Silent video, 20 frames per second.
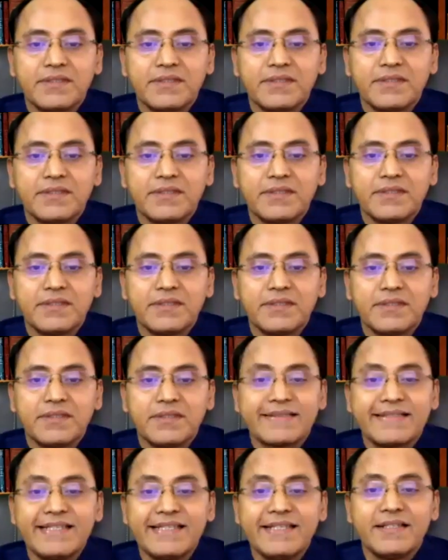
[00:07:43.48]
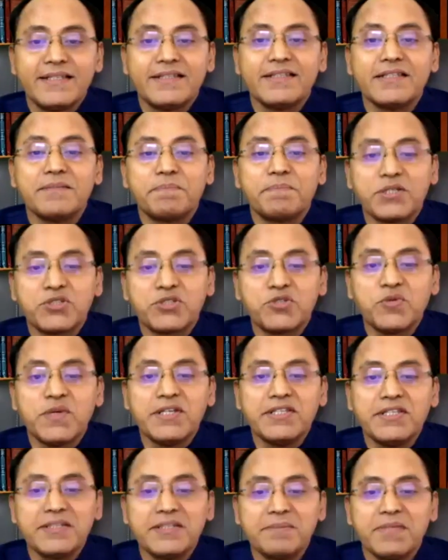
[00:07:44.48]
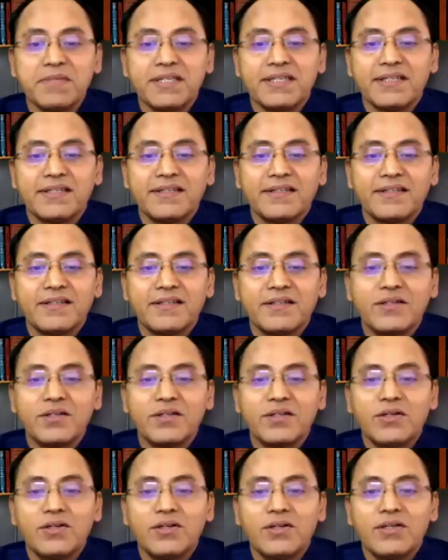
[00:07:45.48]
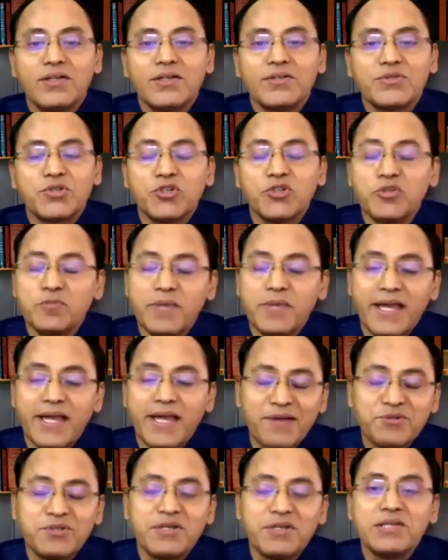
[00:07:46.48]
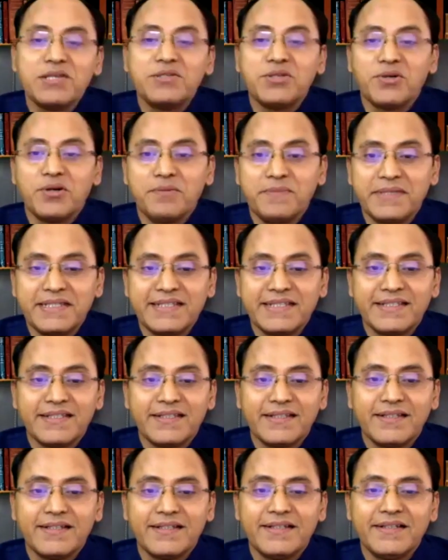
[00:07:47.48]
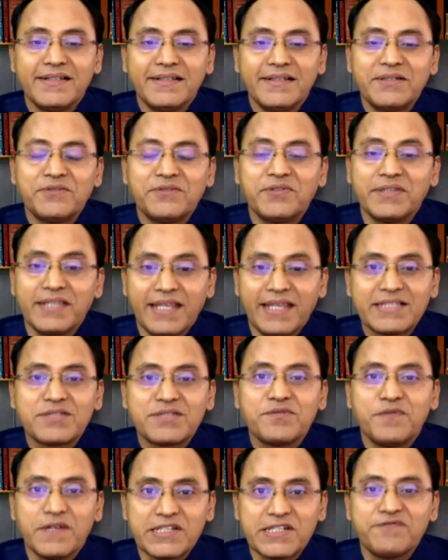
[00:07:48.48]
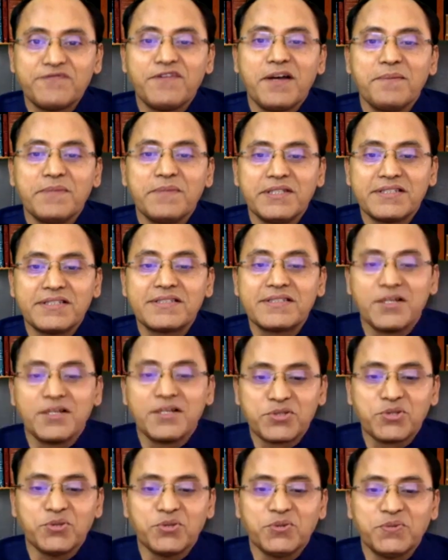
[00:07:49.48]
has succeeded in persuading me. So you may have to endure me for the next 45 minutes or so.